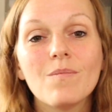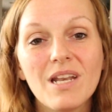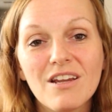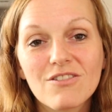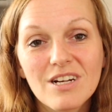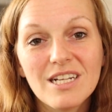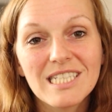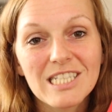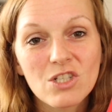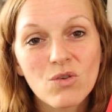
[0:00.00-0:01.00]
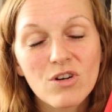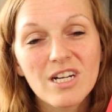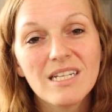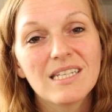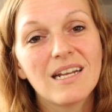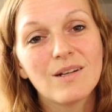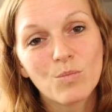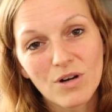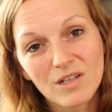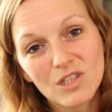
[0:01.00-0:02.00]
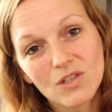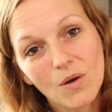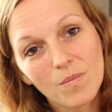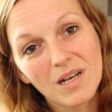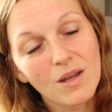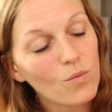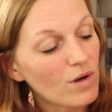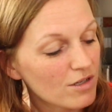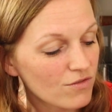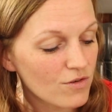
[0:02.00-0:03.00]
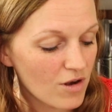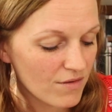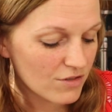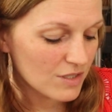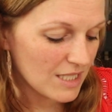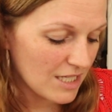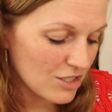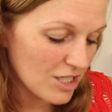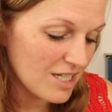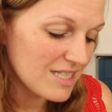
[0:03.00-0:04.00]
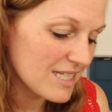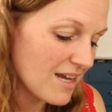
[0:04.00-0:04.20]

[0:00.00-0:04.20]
many great stories and it brought so many wonderful conversations,